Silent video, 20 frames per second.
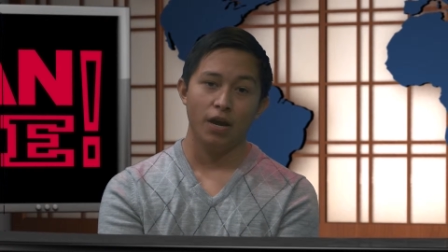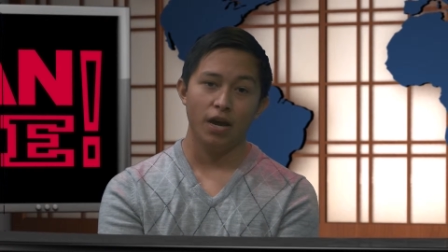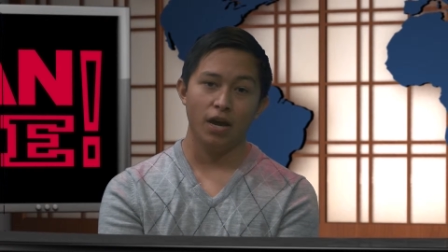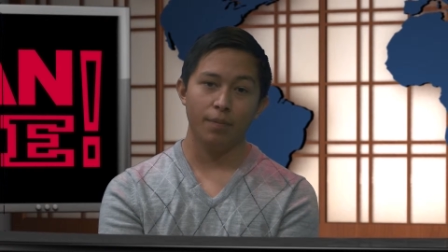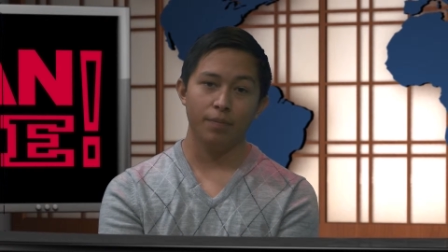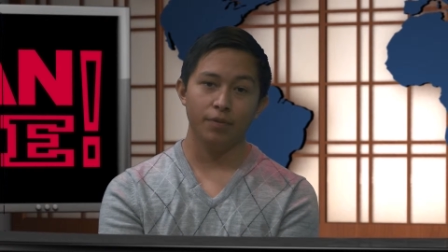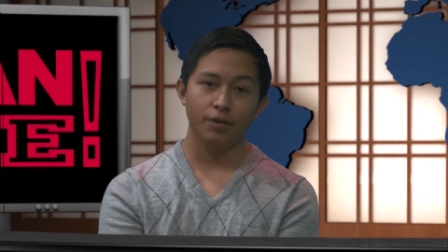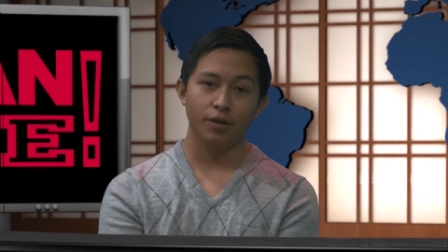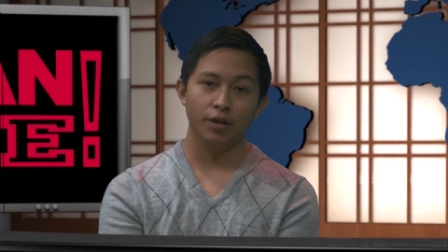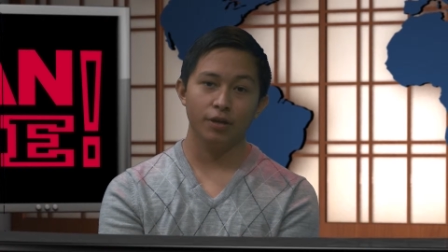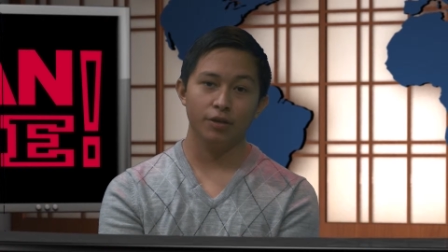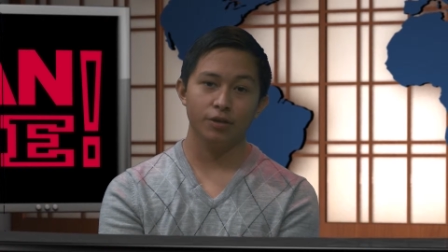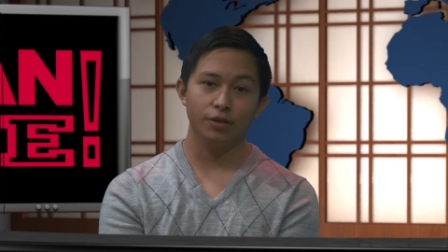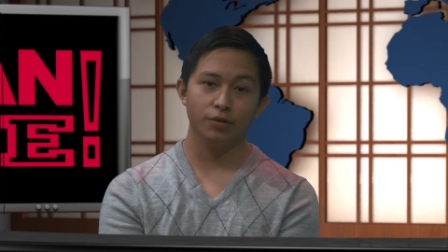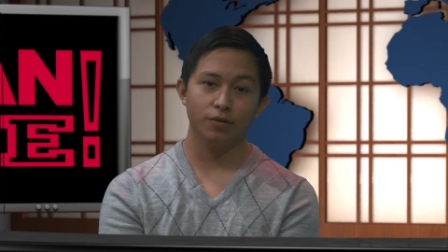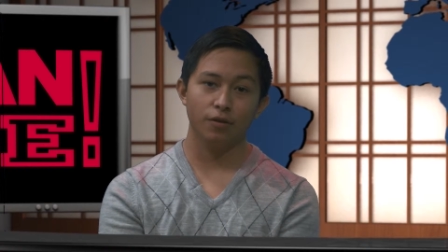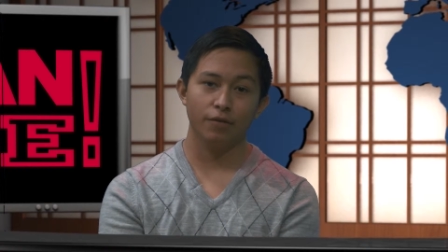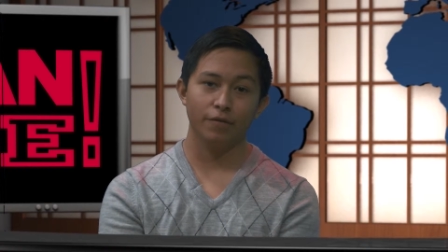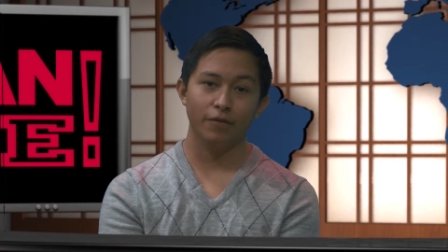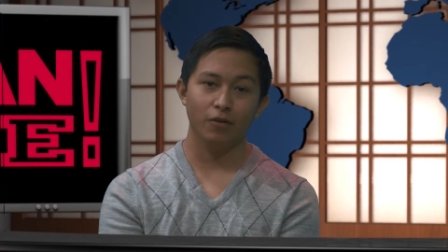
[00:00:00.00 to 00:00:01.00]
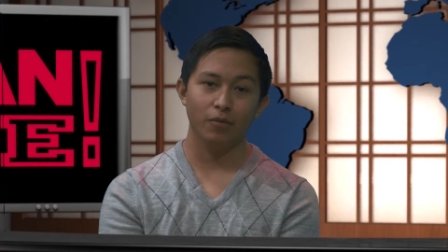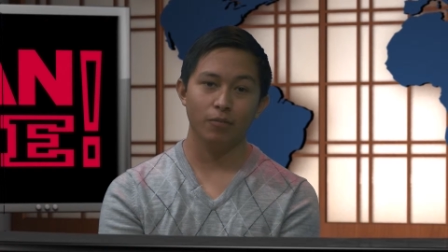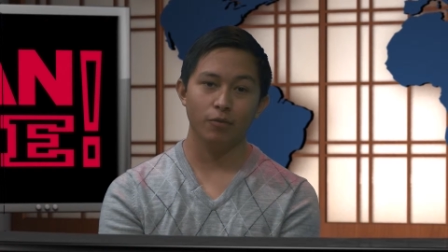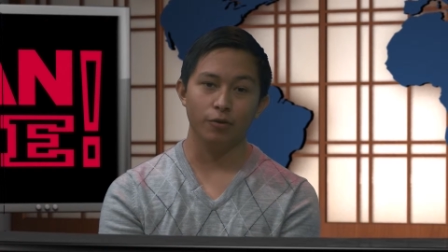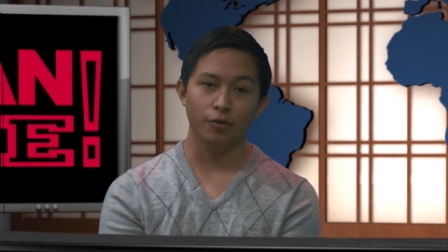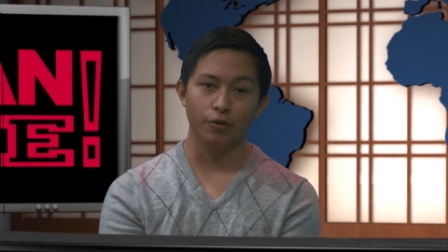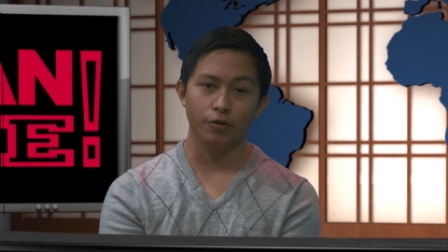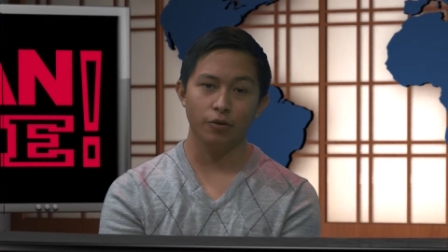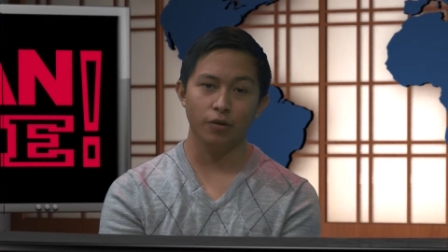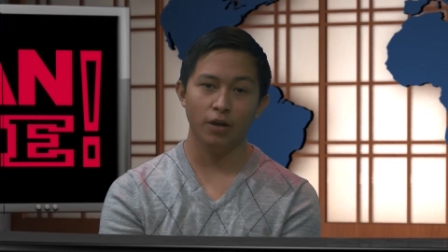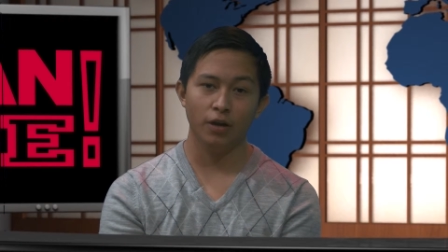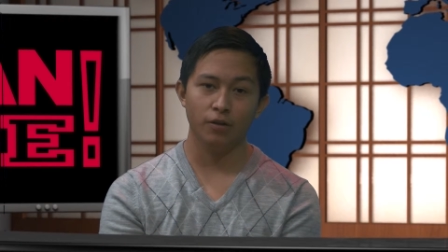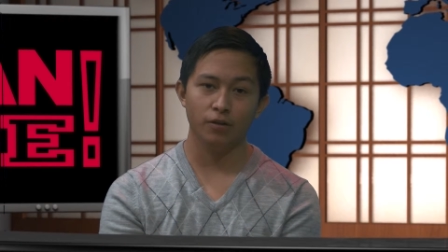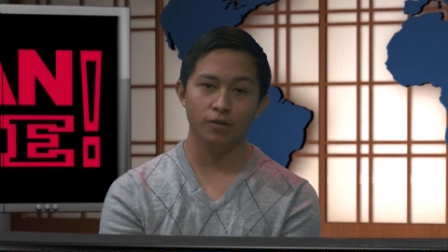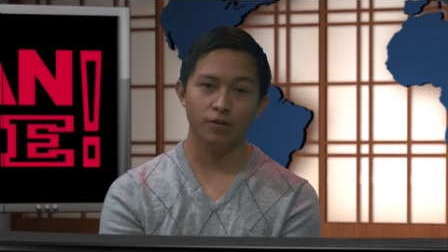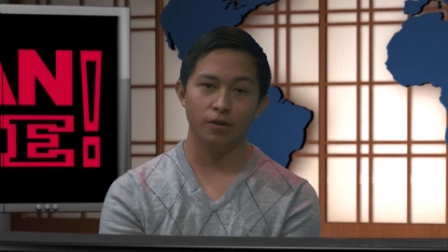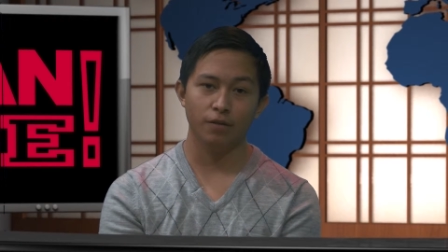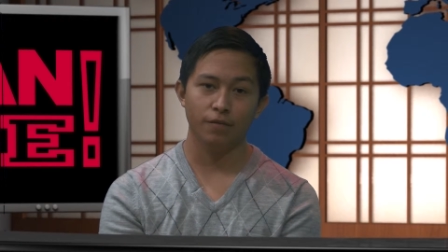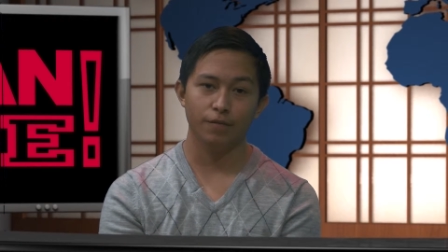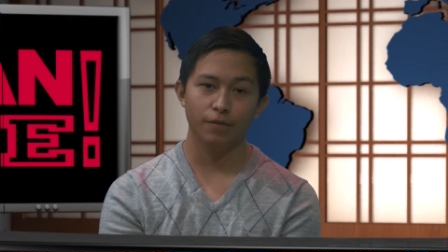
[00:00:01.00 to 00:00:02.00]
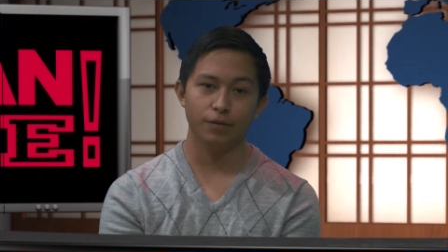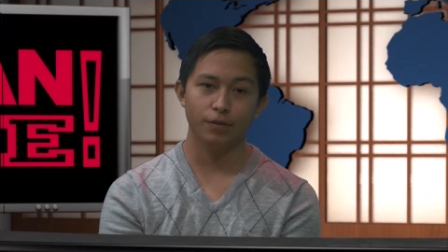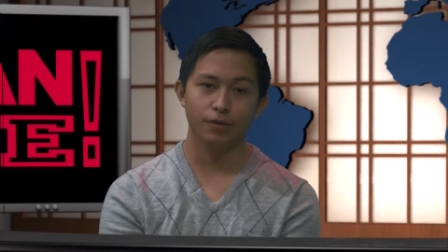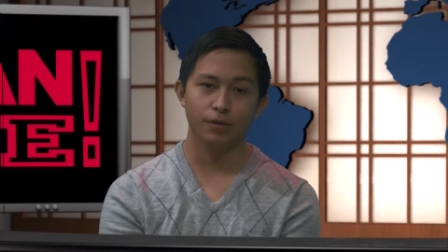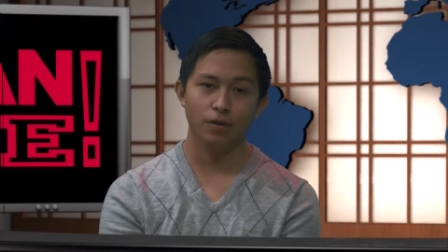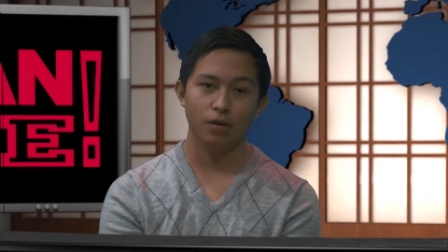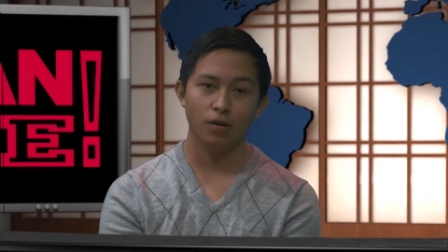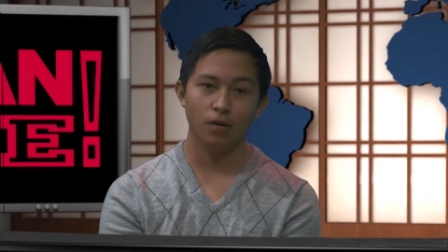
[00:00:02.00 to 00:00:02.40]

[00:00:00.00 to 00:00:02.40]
Applications are available in your house office.